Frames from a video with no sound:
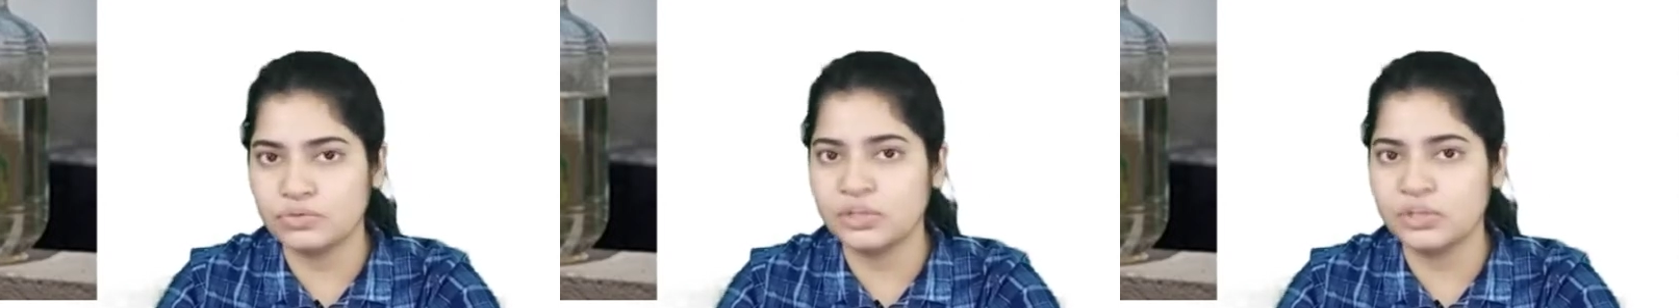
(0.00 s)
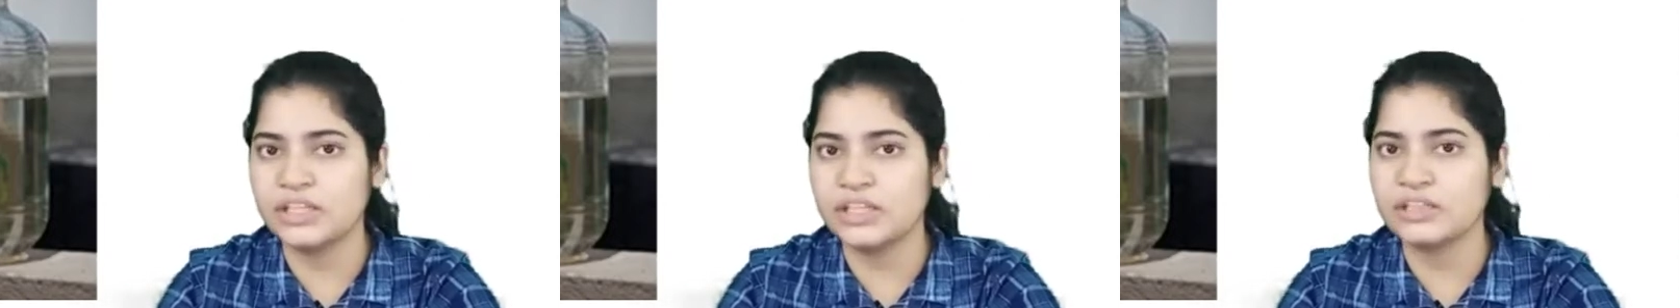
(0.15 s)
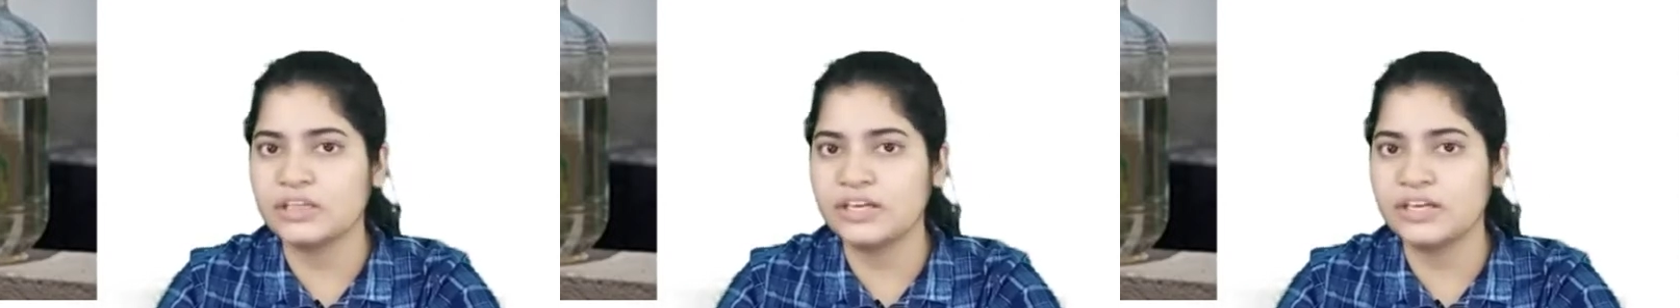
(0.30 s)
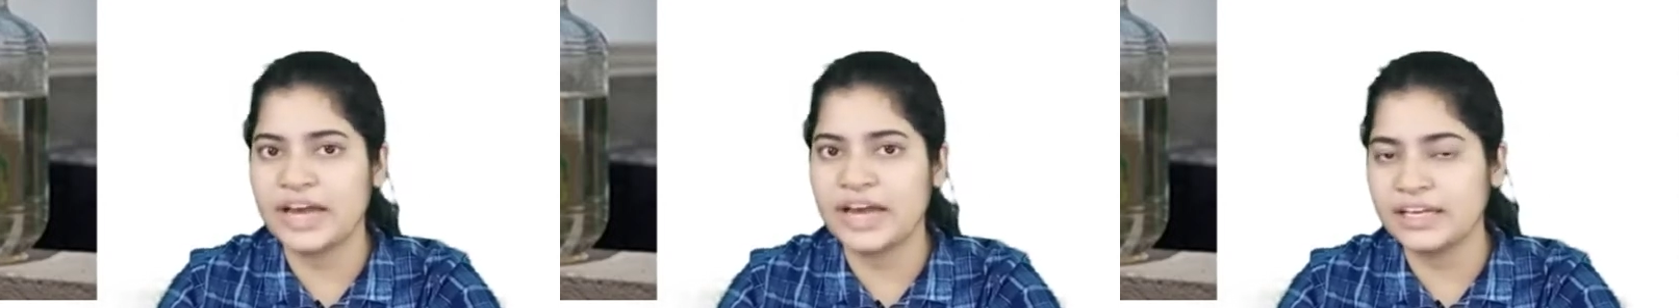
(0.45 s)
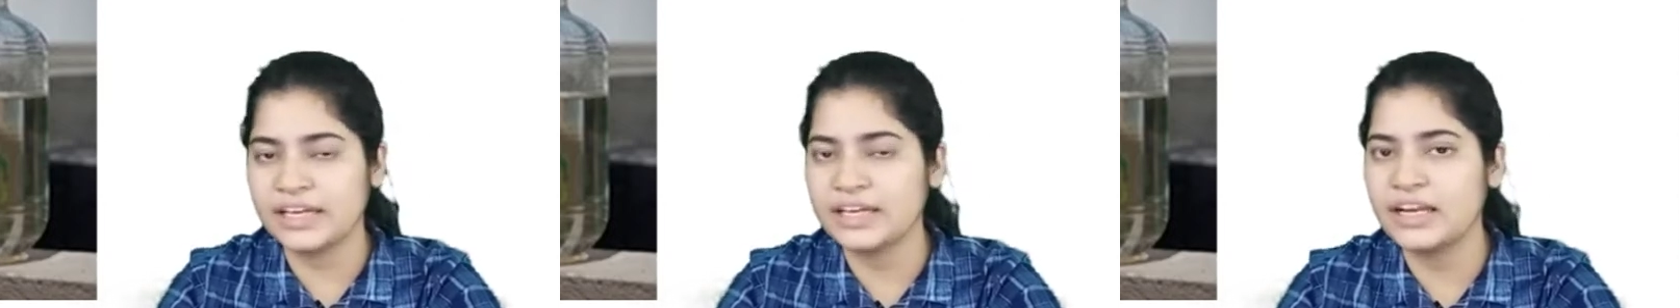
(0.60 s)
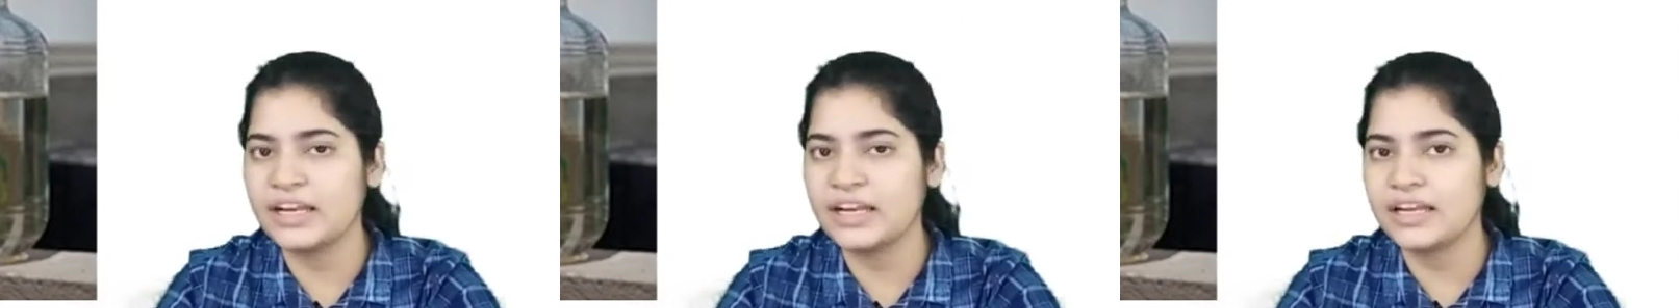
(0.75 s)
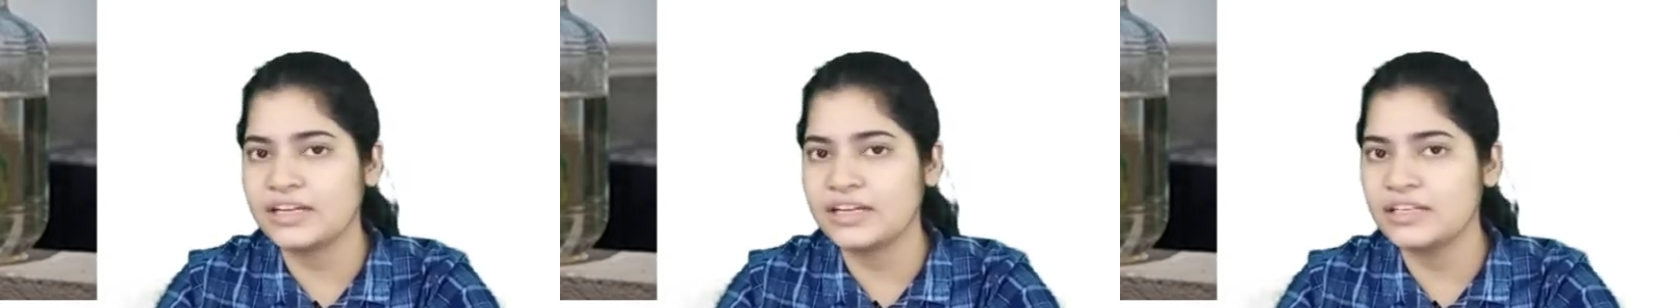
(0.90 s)
Okay, the dye
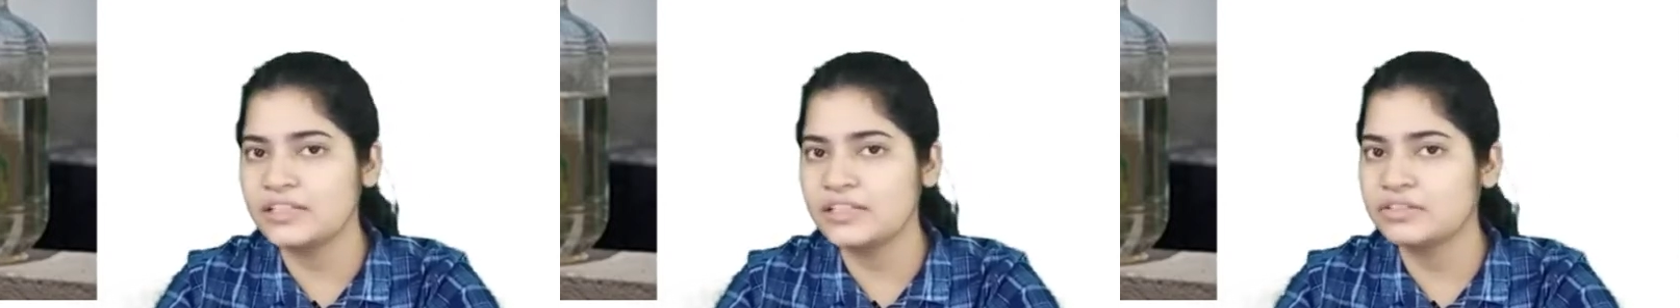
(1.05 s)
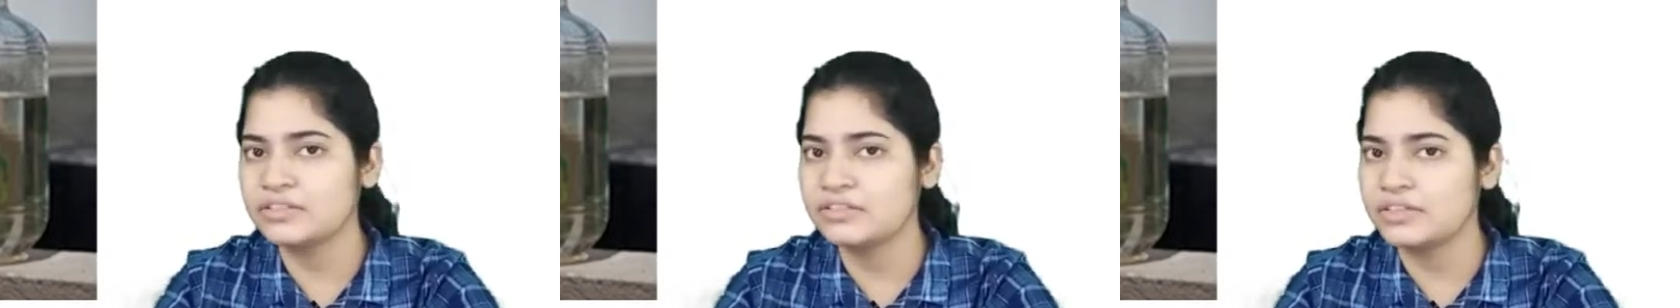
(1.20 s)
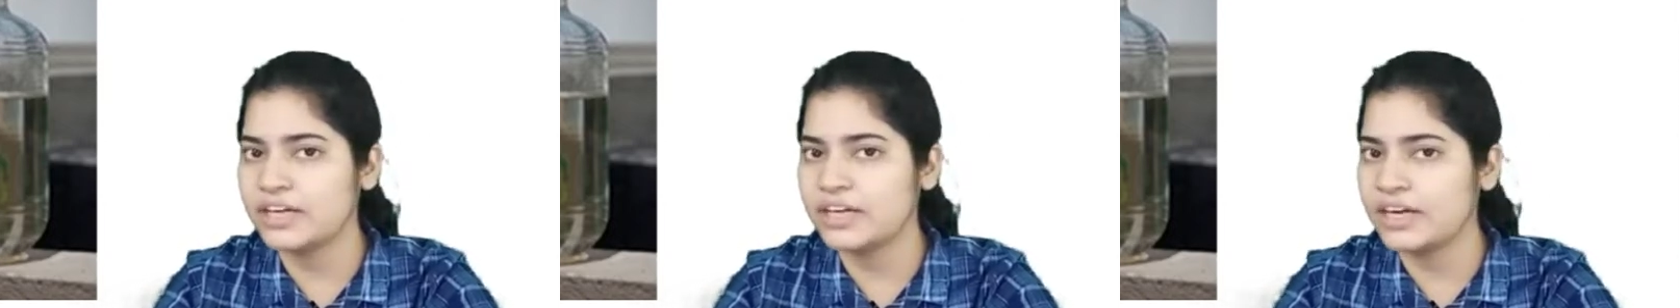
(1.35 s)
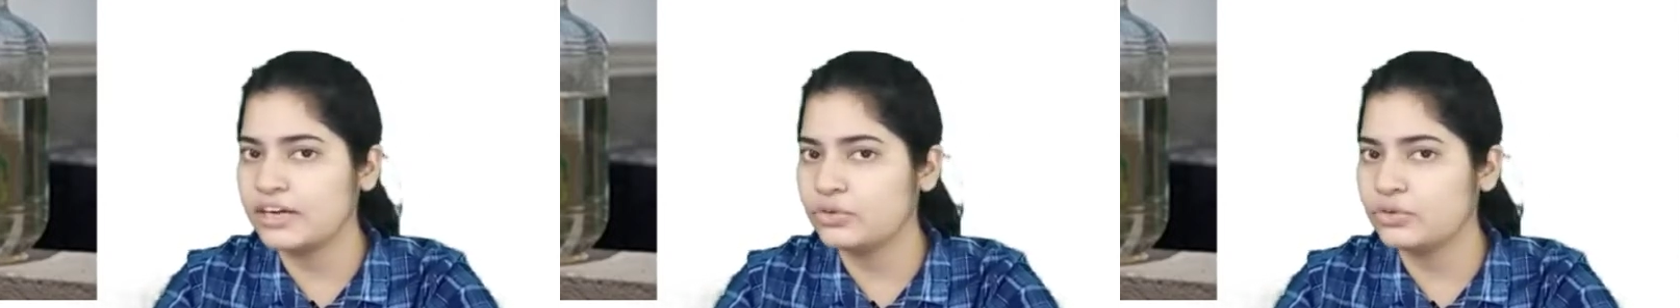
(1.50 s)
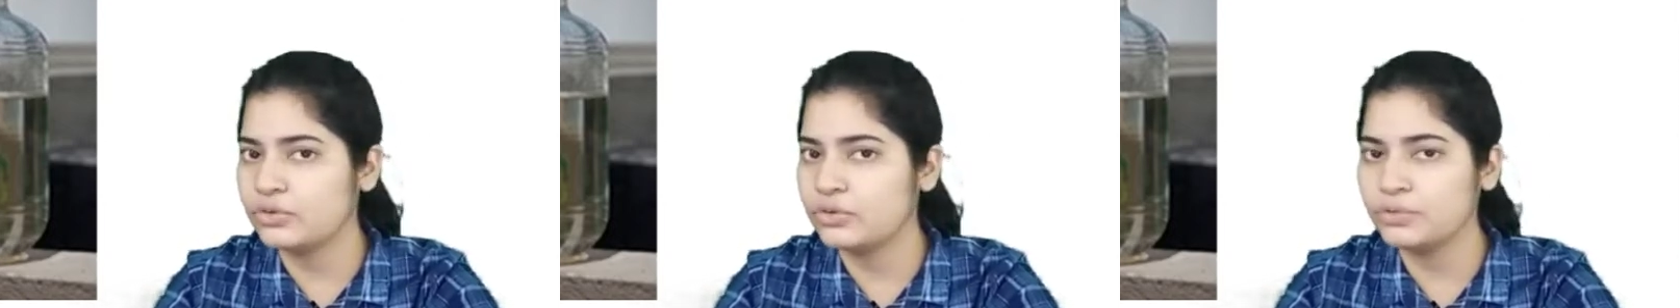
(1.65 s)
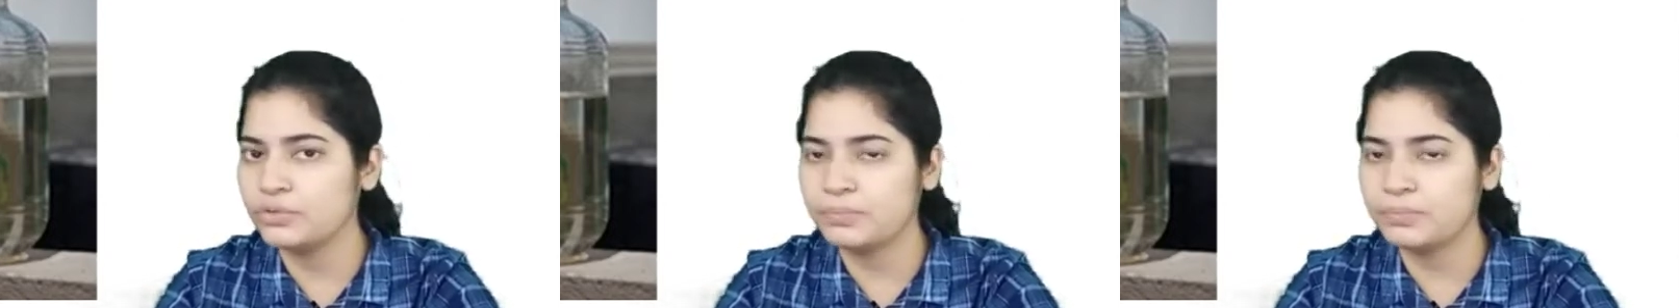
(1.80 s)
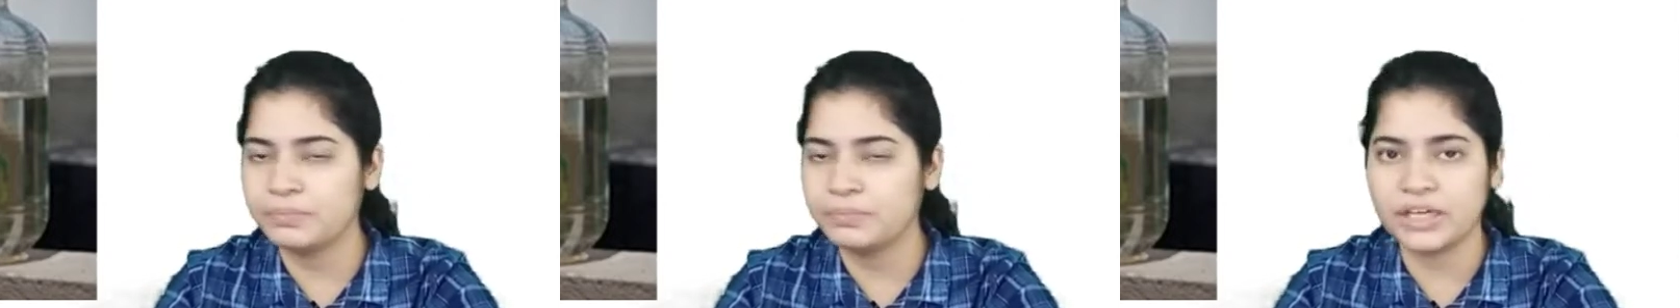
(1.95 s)
color is red to
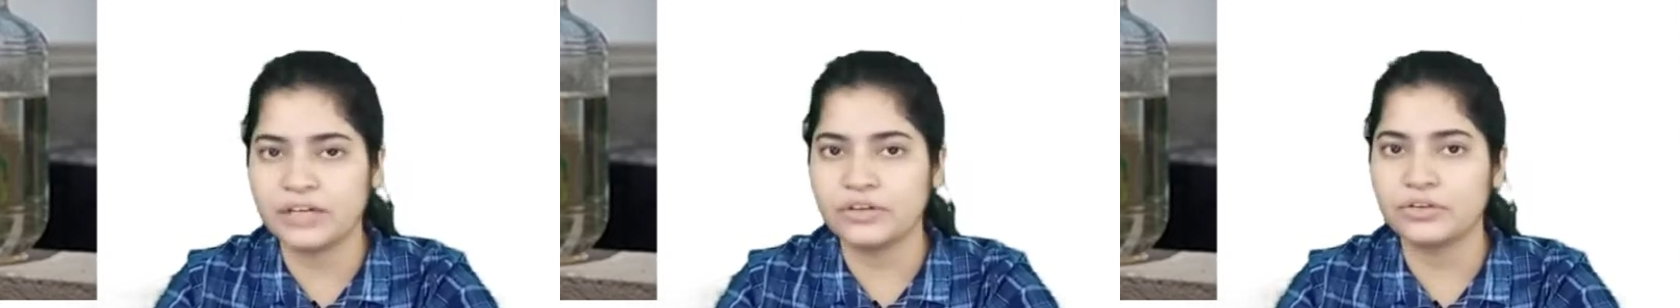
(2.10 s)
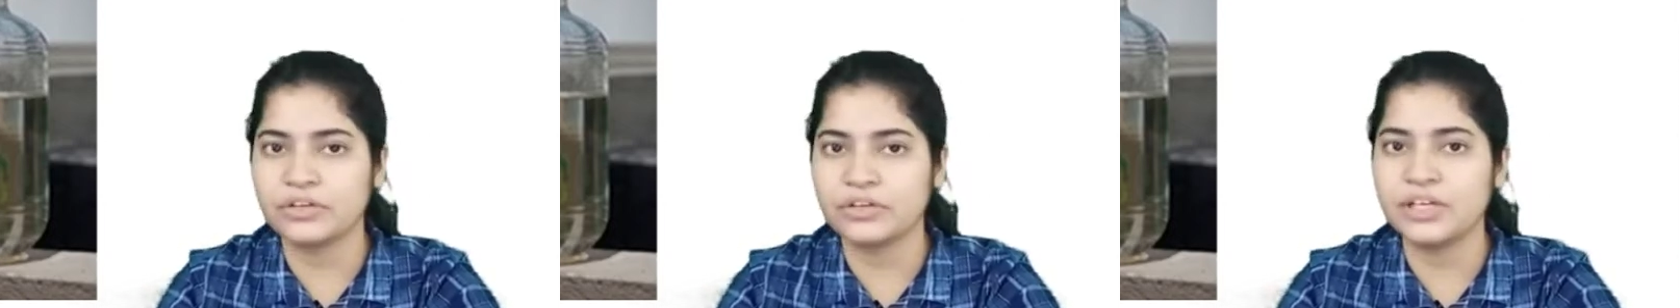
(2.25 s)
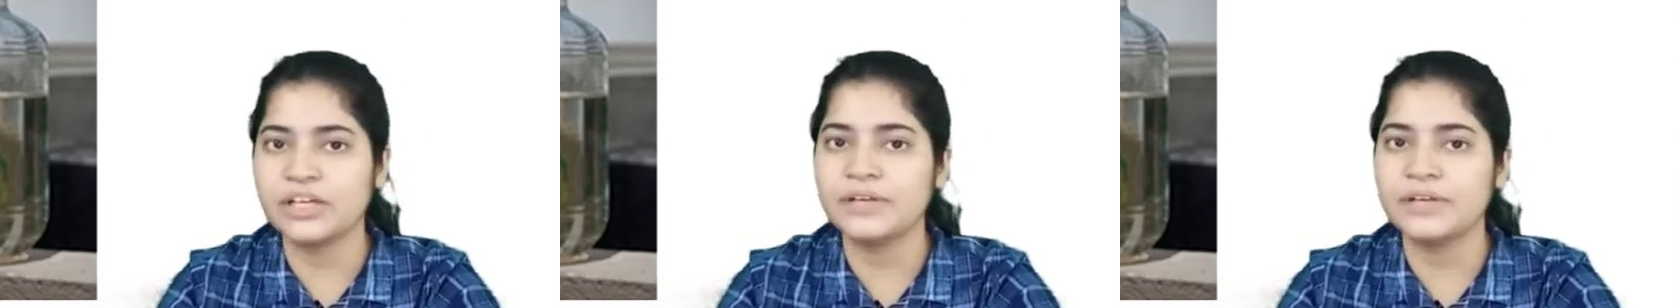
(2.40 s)
pink. Okay,